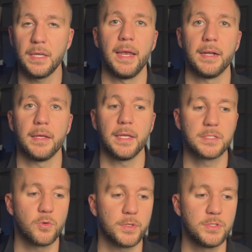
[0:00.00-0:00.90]
and it's
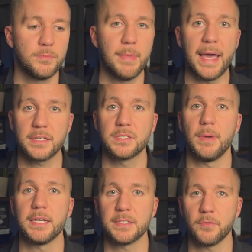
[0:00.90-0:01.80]
going to
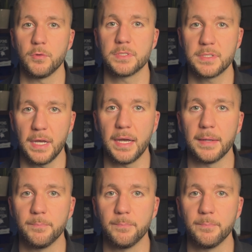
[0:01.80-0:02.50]
maximize everyone's time.